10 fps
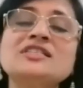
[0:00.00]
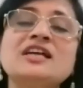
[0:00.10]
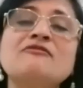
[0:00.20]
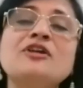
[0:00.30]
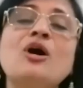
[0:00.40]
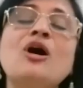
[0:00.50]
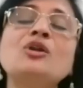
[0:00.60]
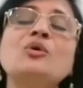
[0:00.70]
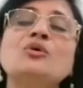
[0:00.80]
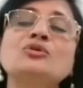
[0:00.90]
that we all
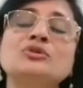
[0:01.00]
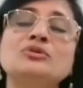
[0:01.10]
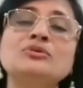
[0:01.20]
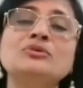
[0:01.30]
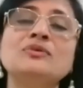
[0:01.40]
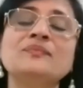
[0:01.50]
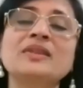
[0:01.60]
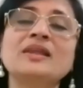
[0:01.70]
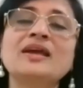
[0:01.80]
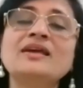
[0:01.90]
go through
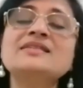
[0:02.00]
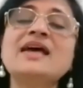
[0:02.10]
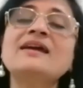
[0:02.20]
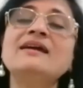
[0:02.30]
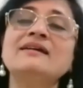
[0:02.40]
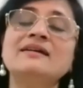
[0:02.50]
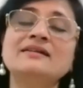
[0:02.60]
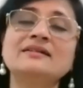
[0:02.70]
is anger.